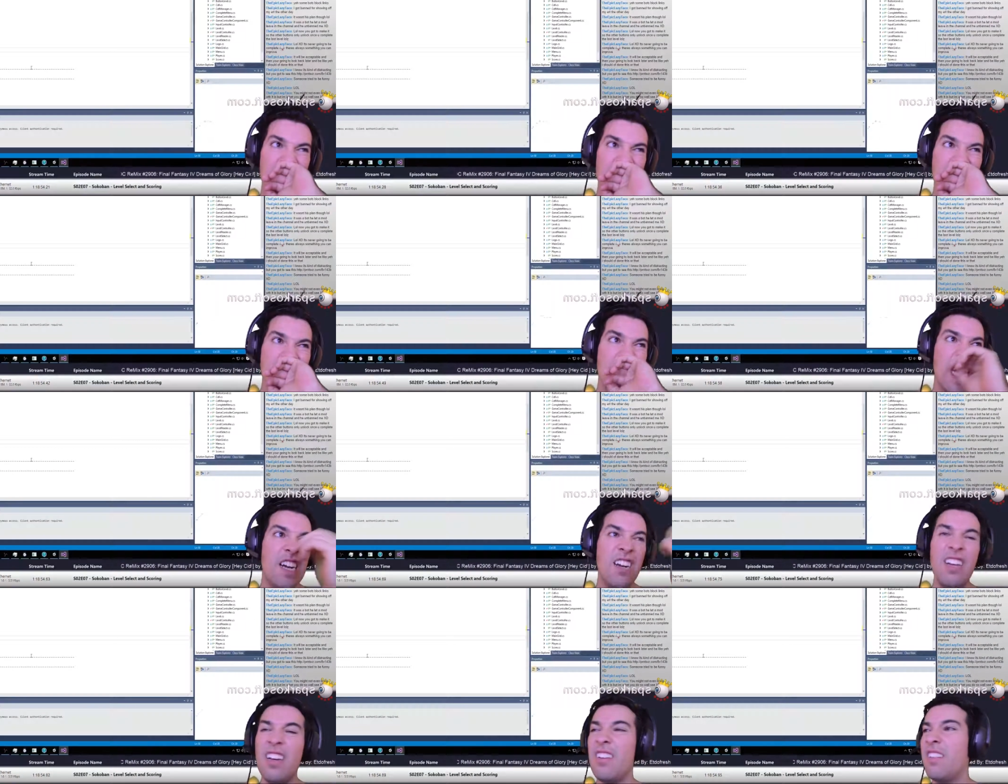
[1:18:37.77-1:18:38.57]
don't
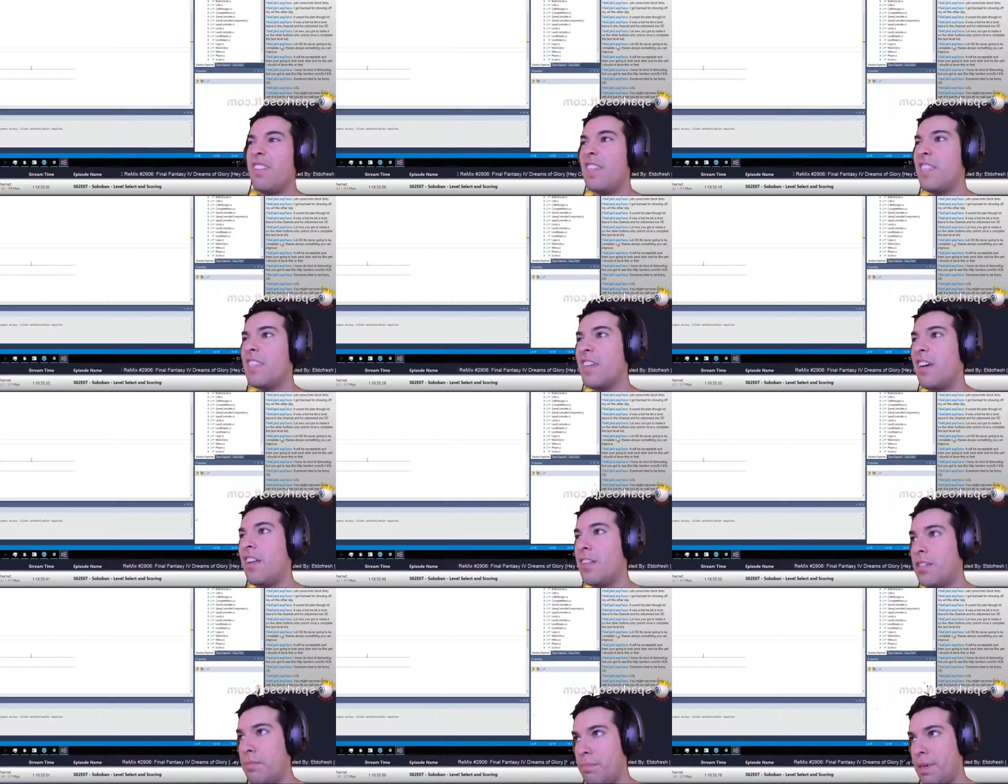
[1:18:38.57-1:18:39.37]
know. Do I just call
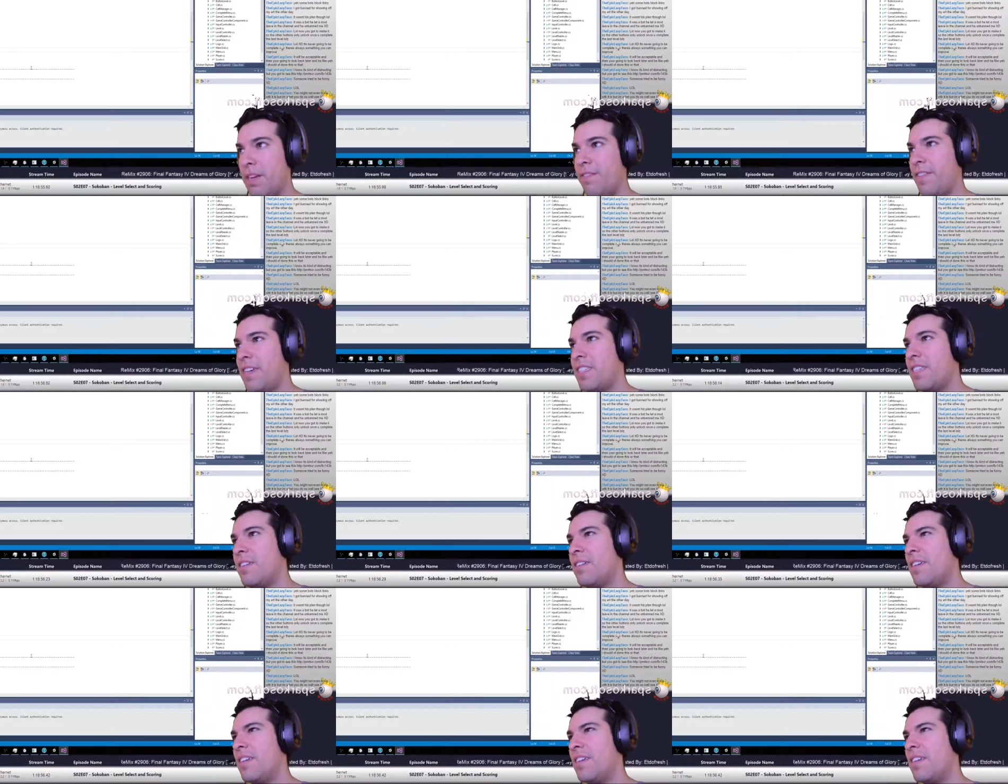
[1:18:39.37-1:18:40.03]
this a bug fixing?